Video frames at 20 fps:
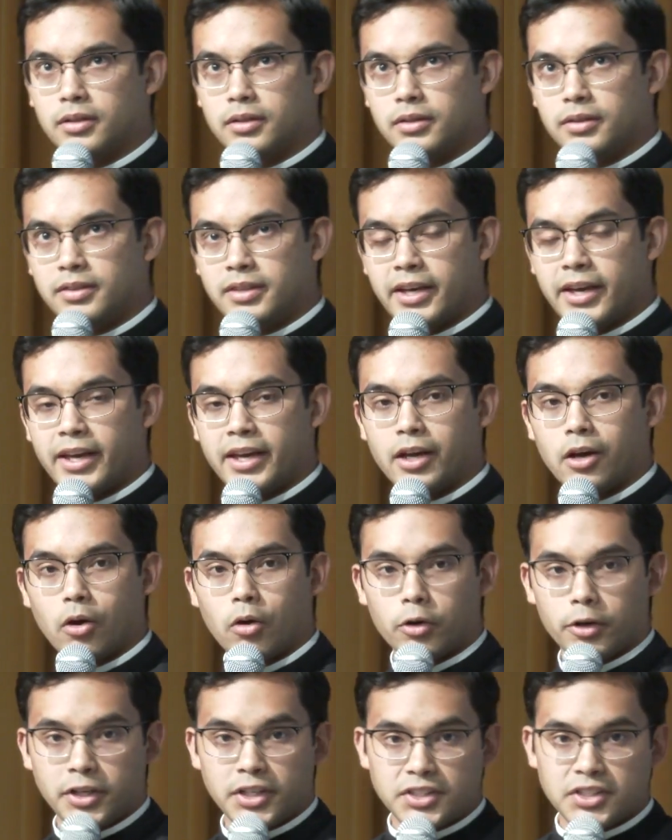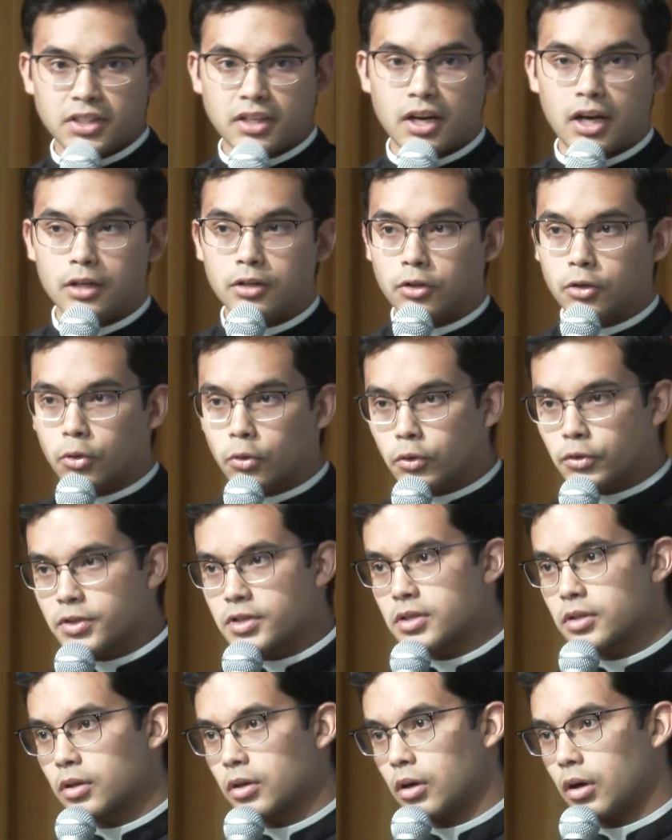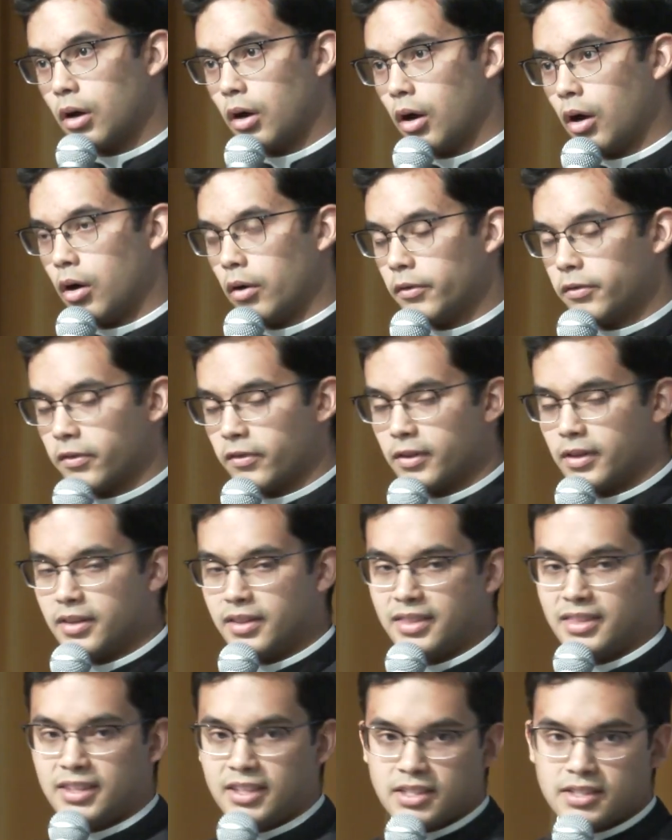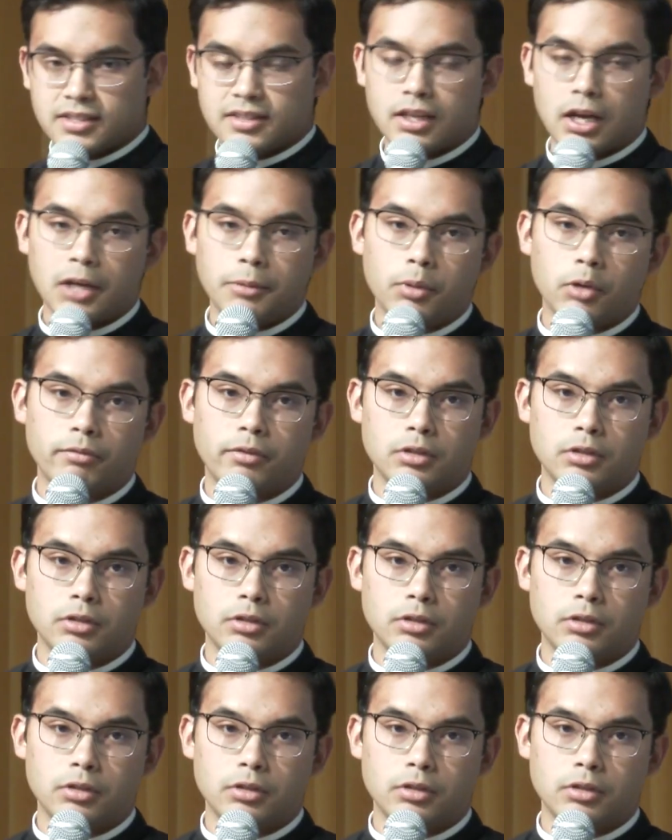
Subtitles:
the origin and roots of this type of